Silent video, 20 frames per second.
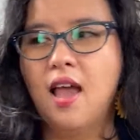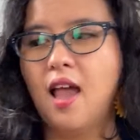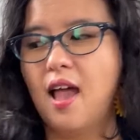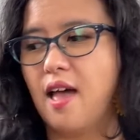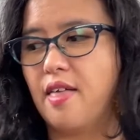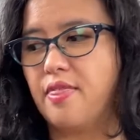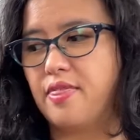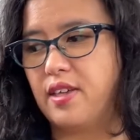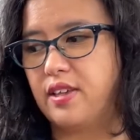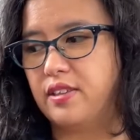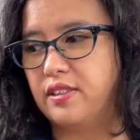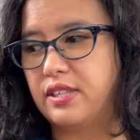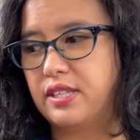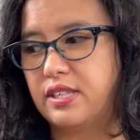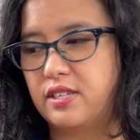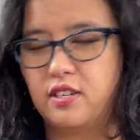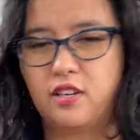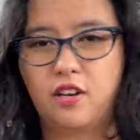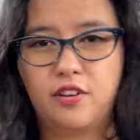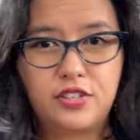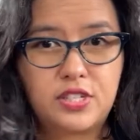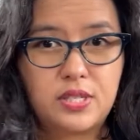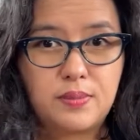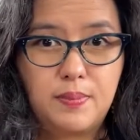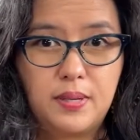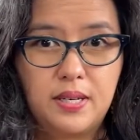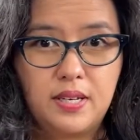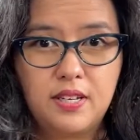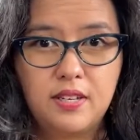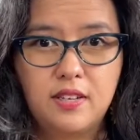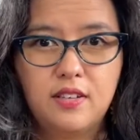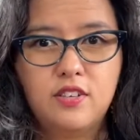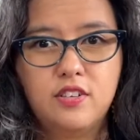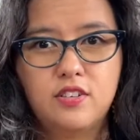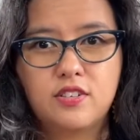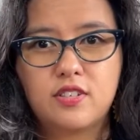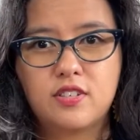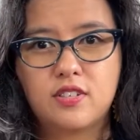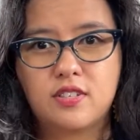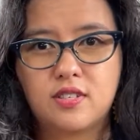And then, you know, spinning
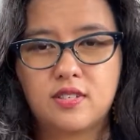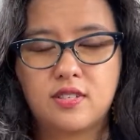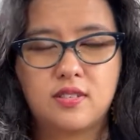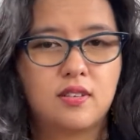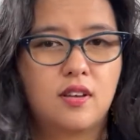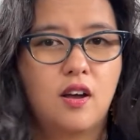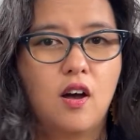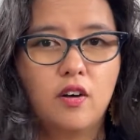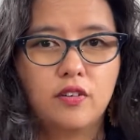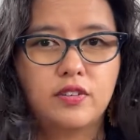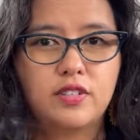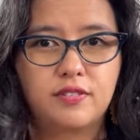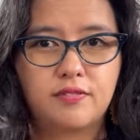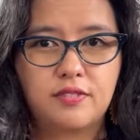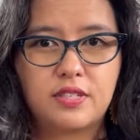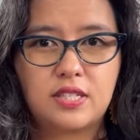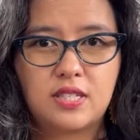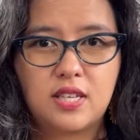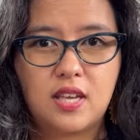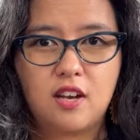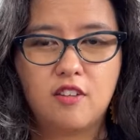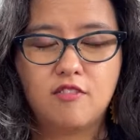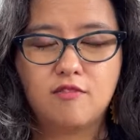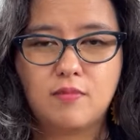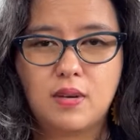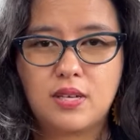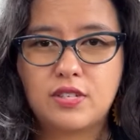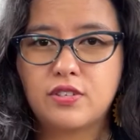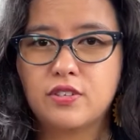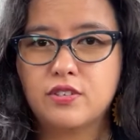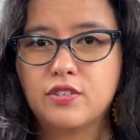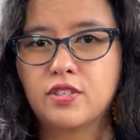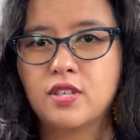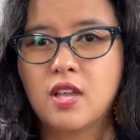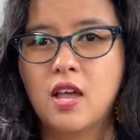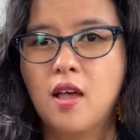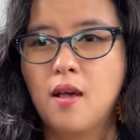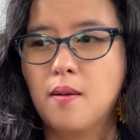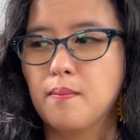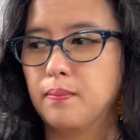uses a whole different set of muscles,
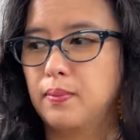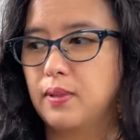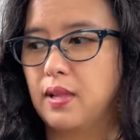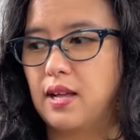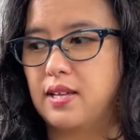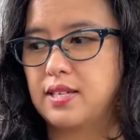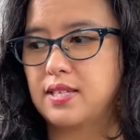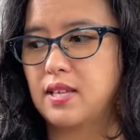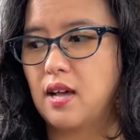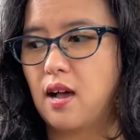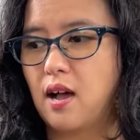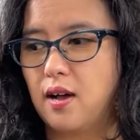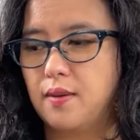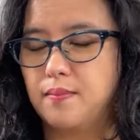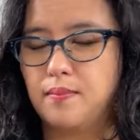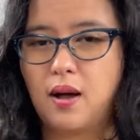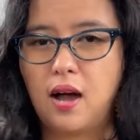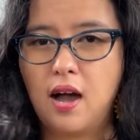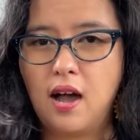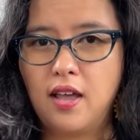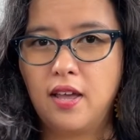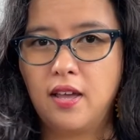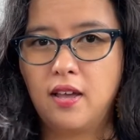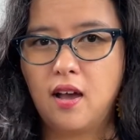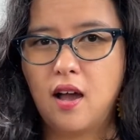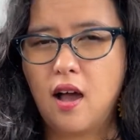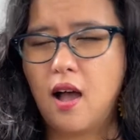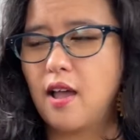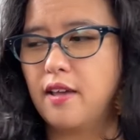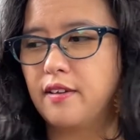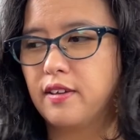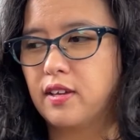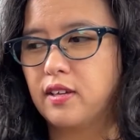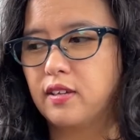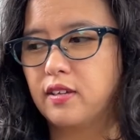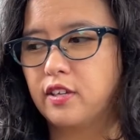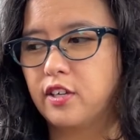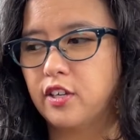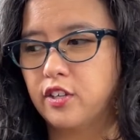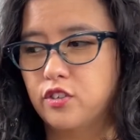plus I
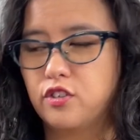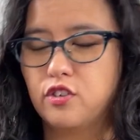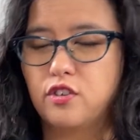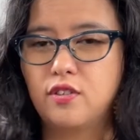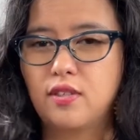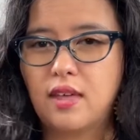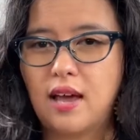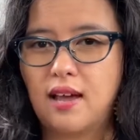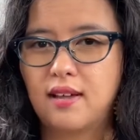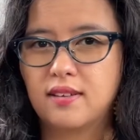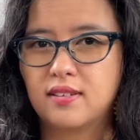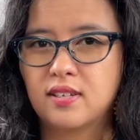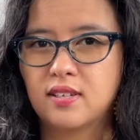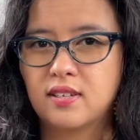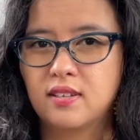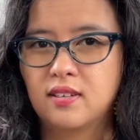can do that.